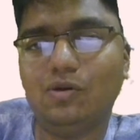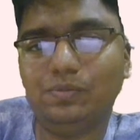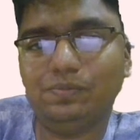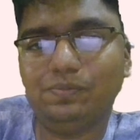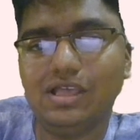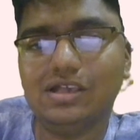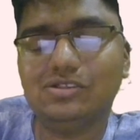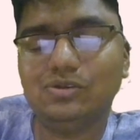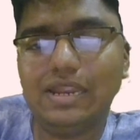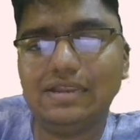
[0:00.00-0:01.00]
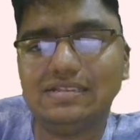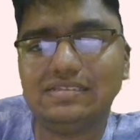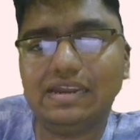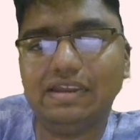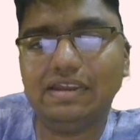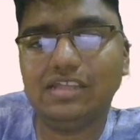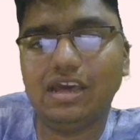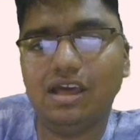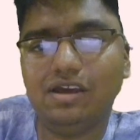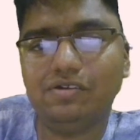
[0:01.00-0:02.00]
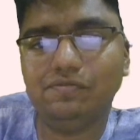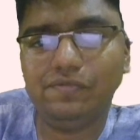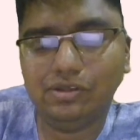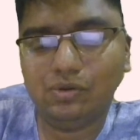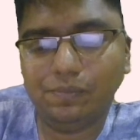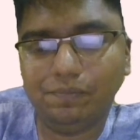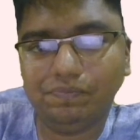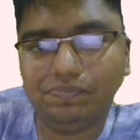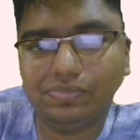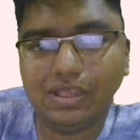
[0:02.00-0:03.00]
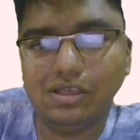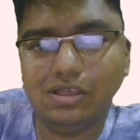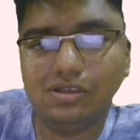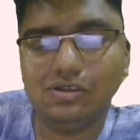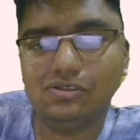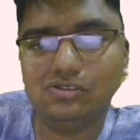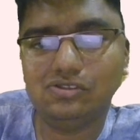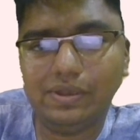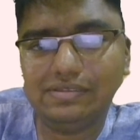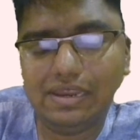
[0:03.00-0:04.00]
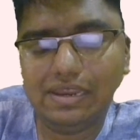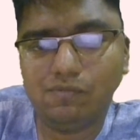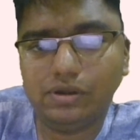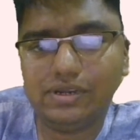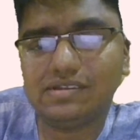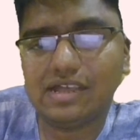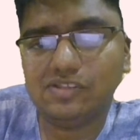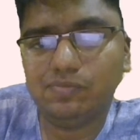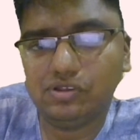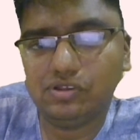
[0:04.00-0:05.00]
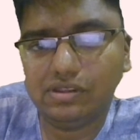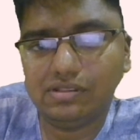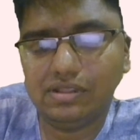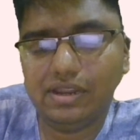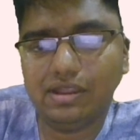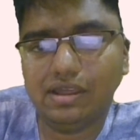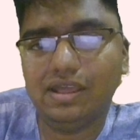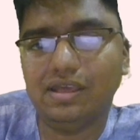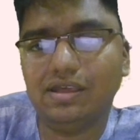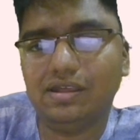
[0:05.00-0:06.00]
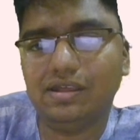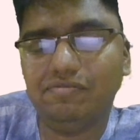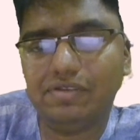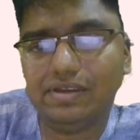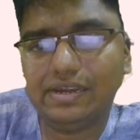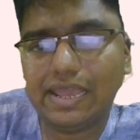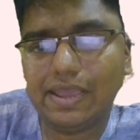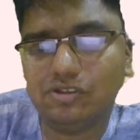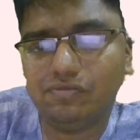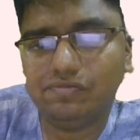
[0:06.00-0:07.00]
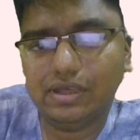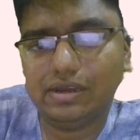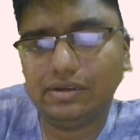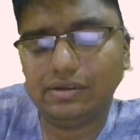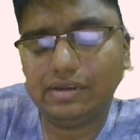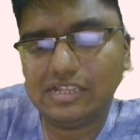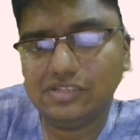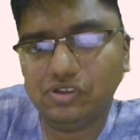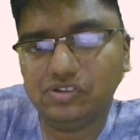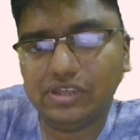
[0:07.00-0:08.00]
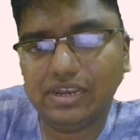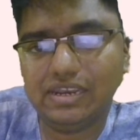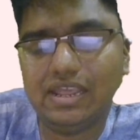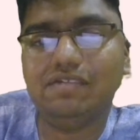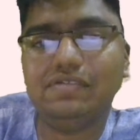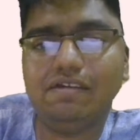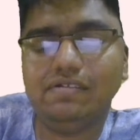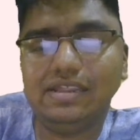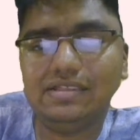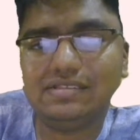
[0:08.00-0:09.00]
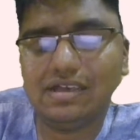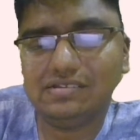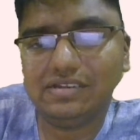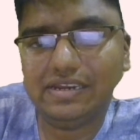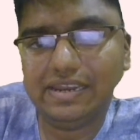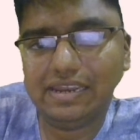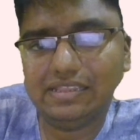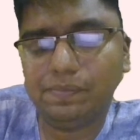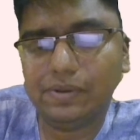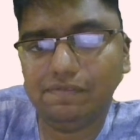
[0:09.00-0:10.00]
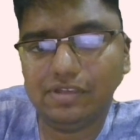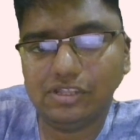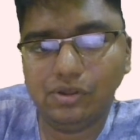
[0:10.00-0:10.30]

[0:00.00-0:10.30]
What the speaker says: So let's get started with the video. So basically, what is transposition? The different types of transposition we have discussed in detail in the previous video.